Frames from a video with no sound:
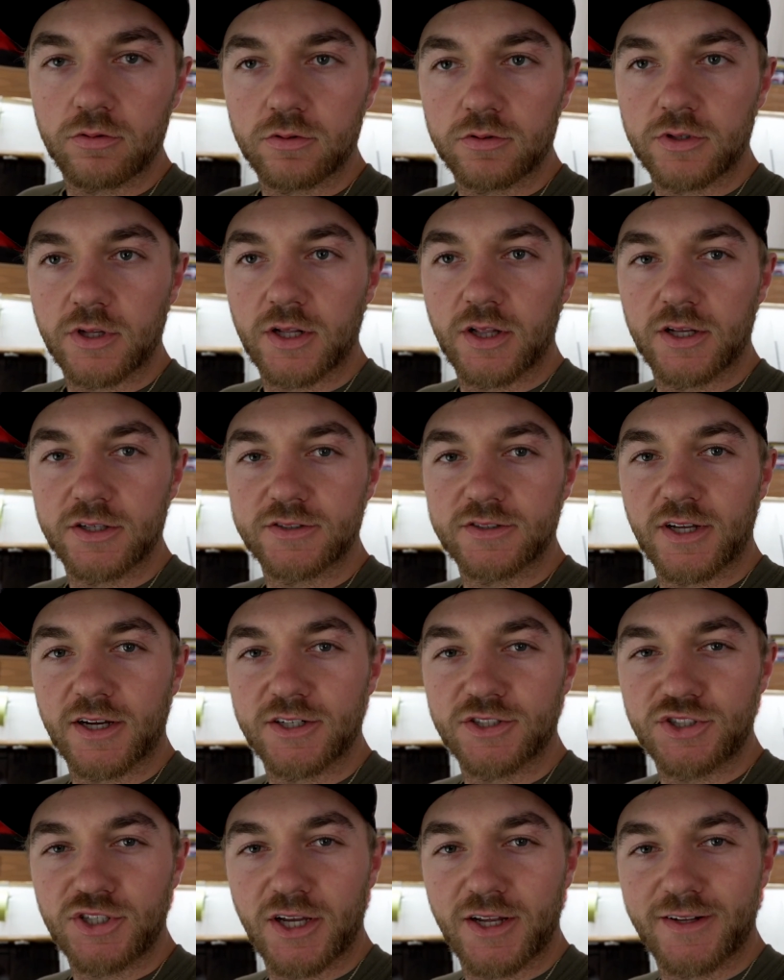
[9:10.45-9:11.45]
It looks like
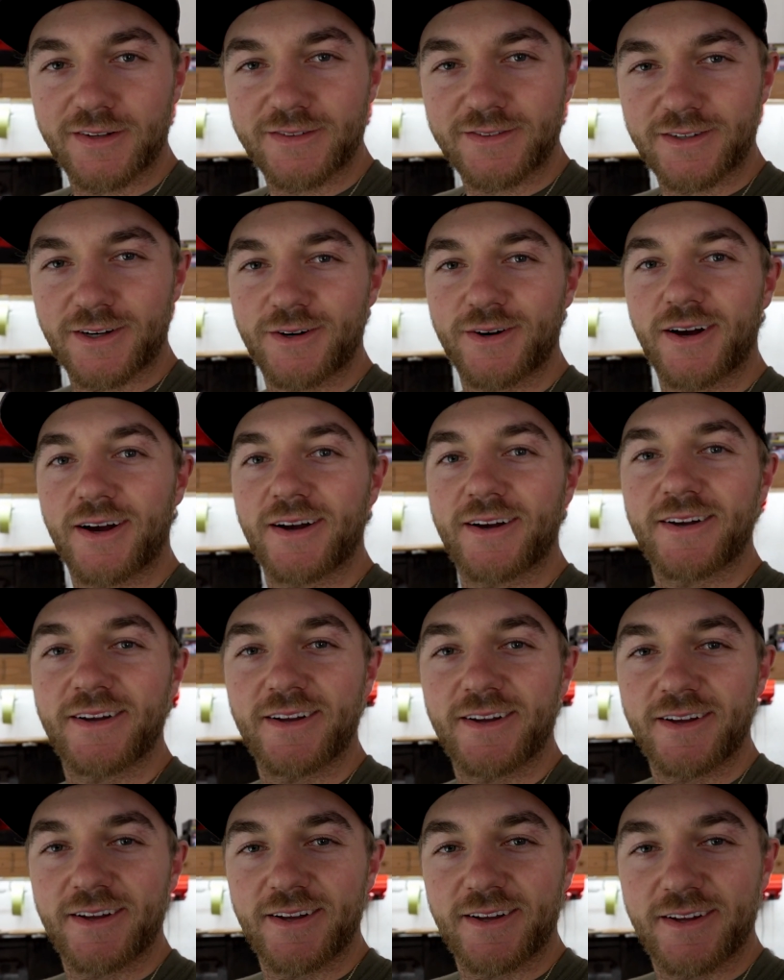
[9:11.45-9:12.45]
shit. So
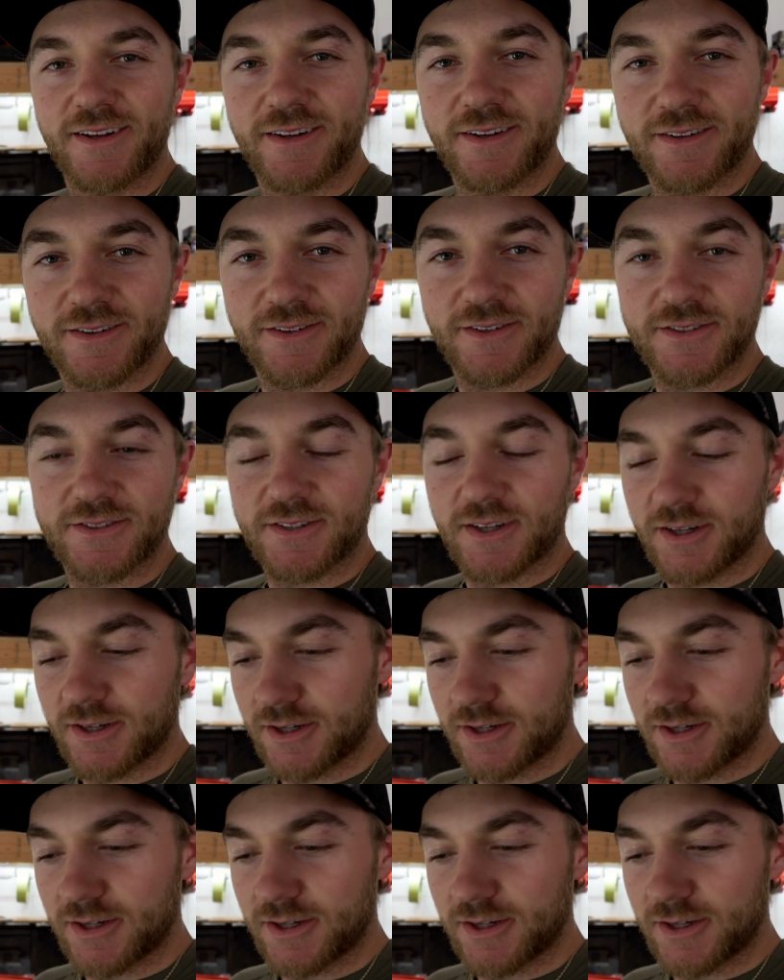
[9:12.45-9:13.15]
let's